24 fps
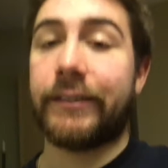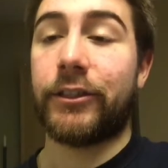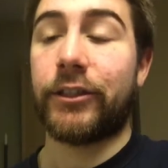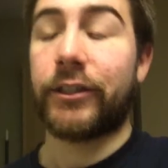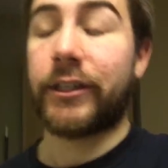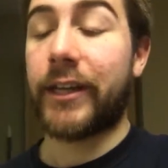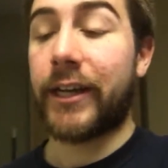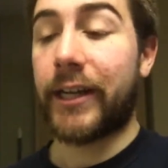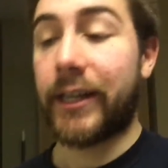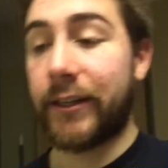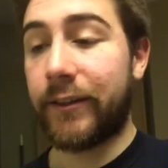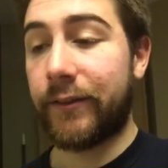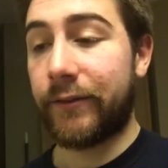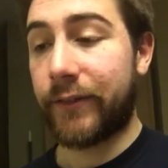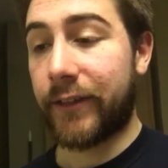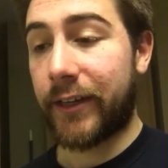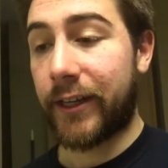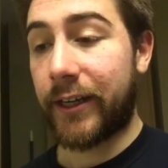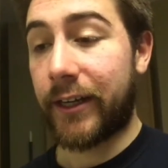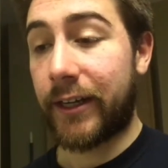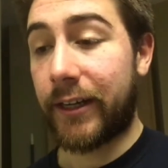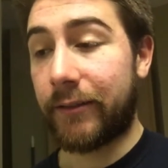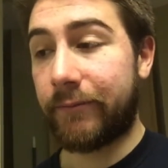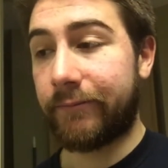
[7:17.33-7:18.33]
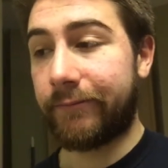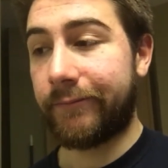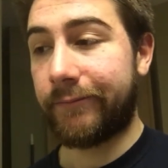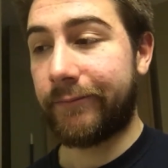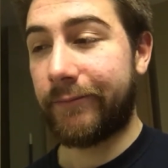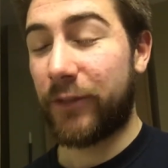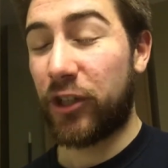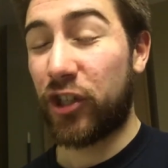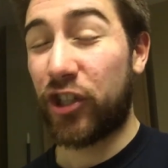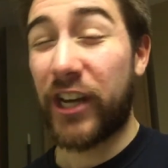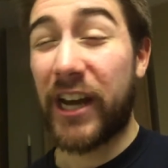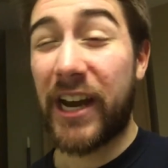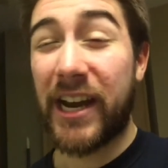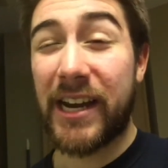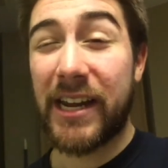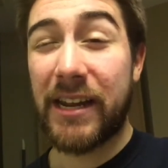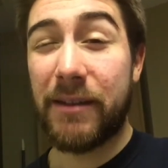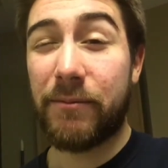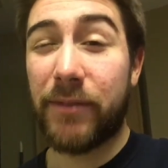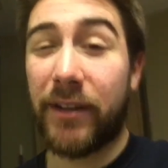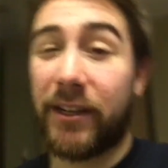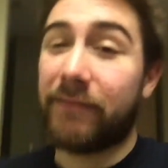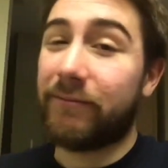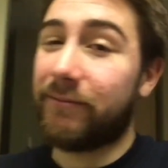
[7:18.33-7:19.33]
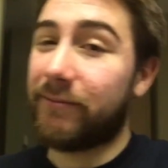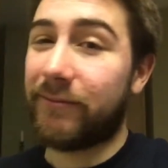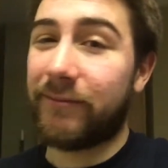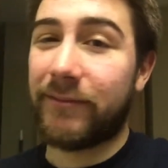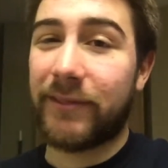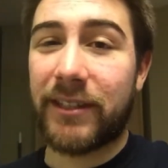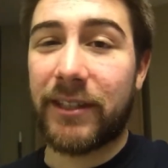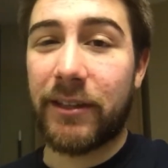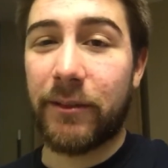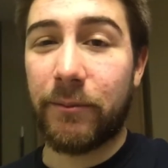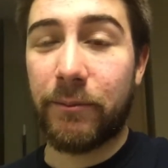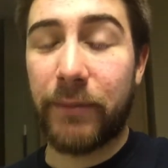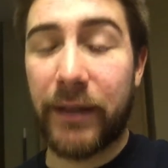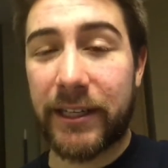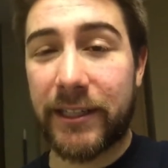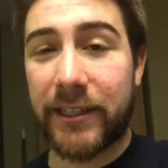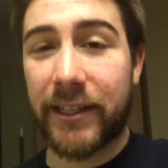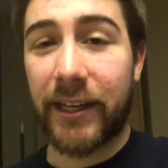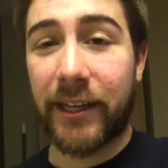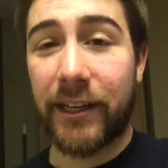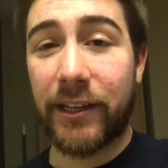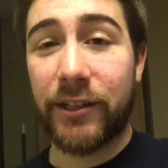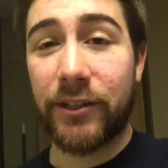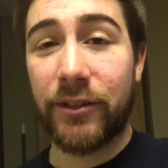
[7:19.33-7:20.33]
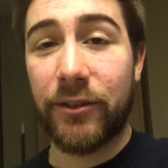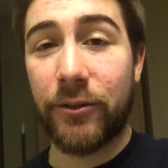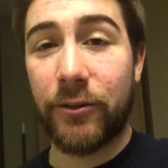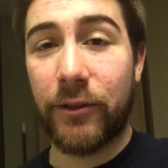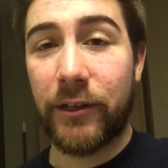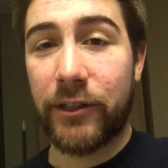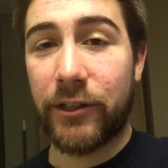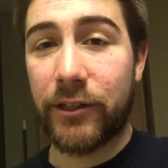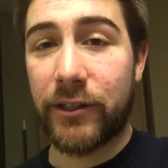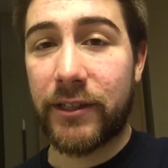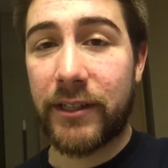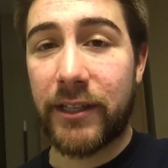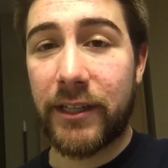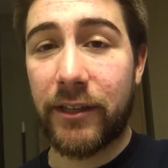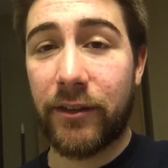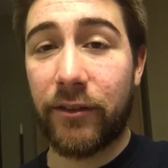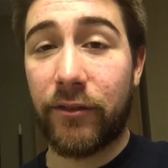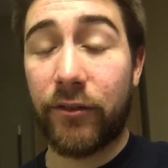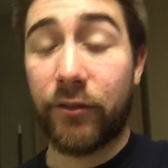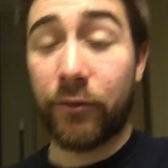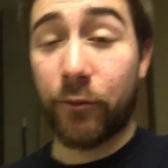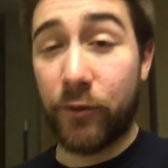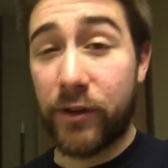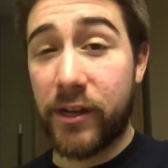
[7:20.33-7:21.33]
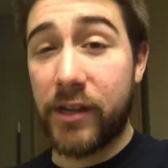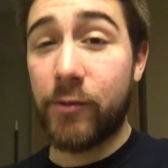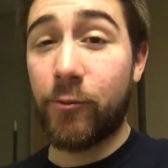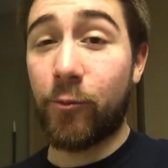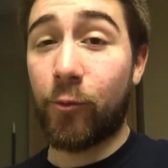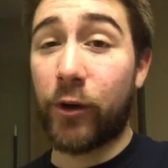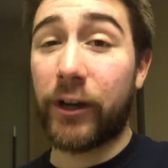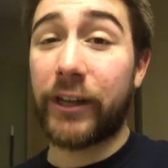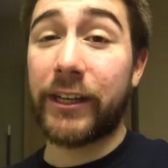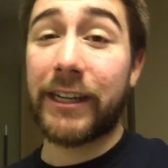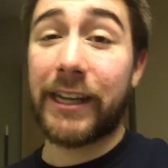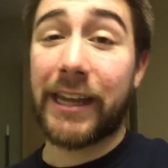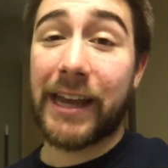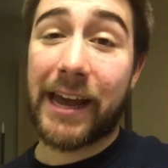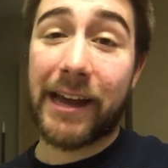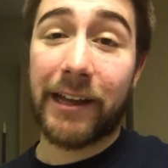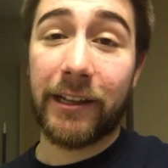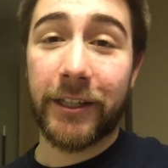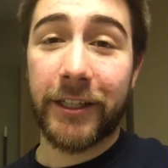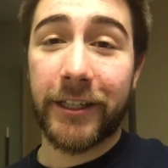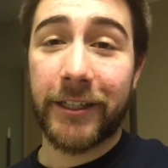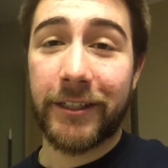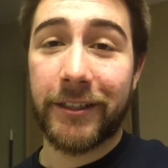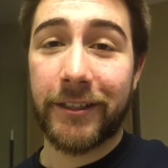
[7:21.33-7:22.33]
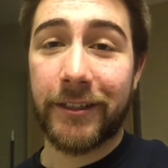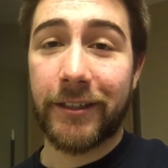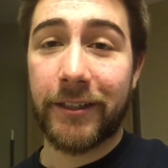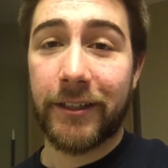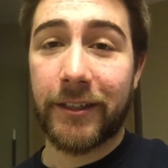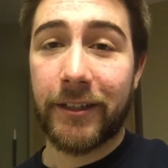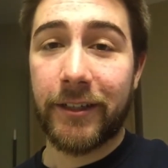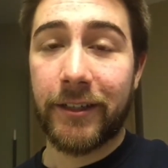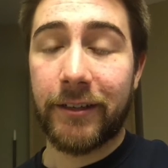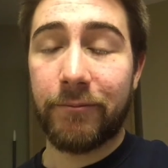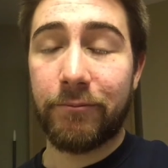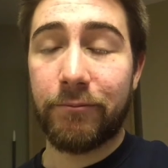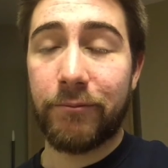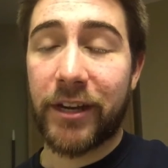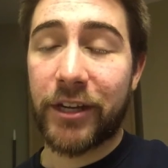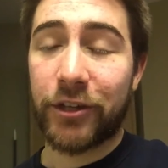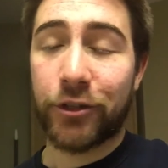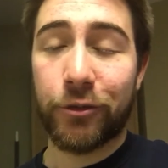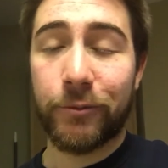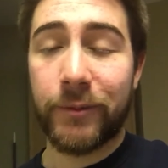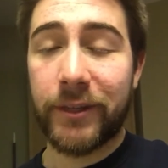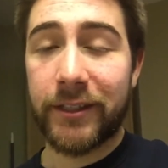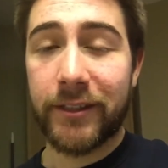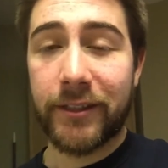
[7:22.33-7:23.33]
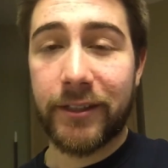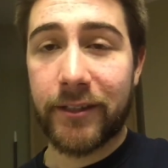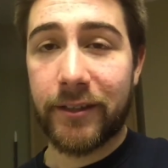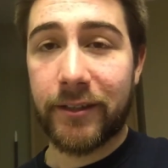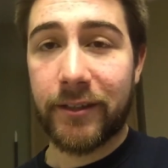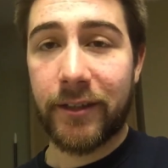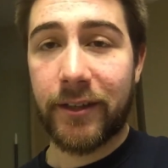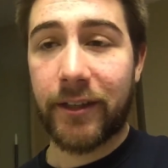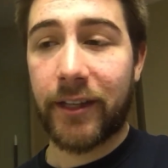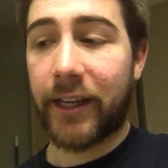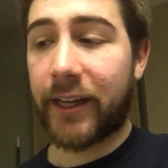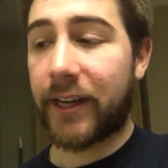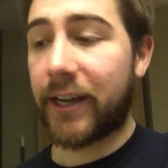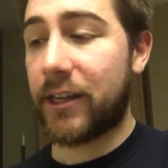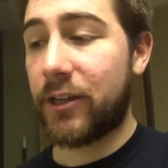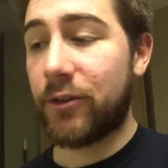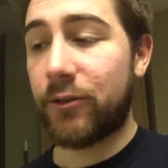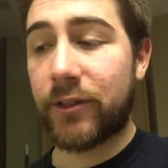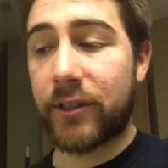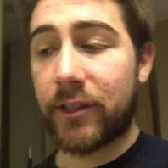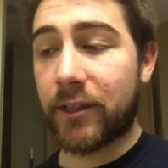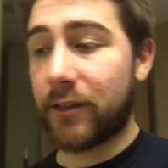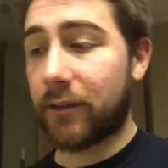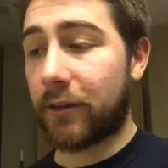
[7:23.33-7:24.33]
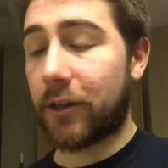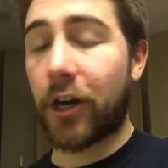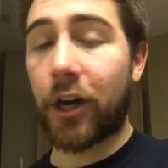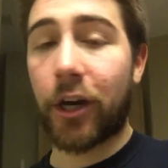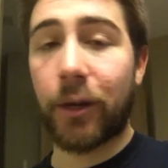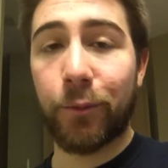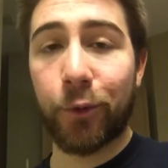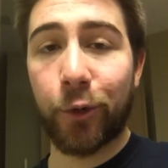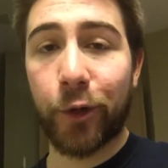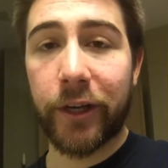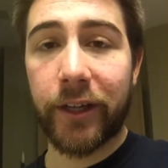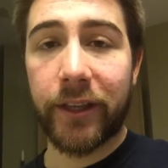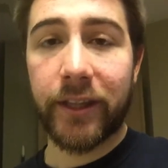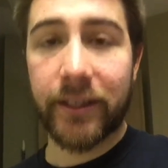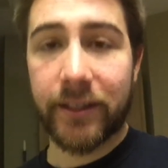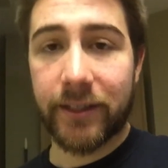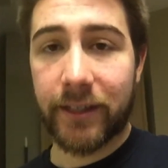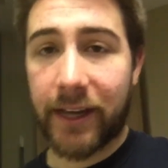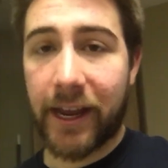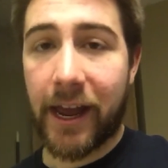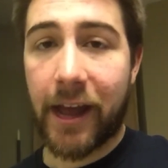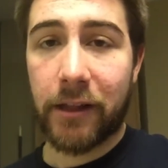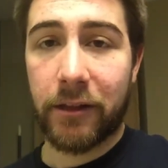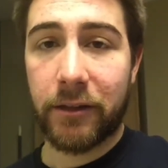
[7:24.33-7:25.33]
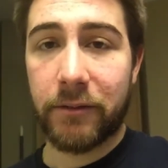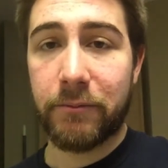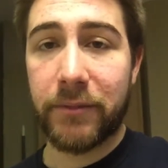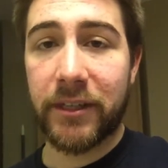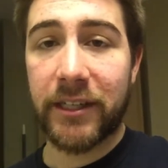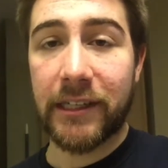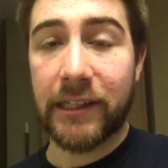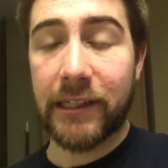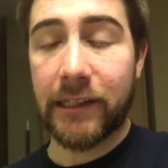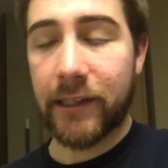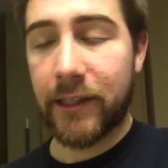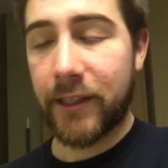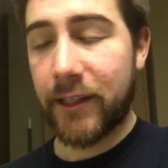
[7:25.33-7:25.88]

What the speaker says: just kind of shady, but it's the best I could do. I just did 3 1-gallon measurements. Like I used a carboy that's a gallon big,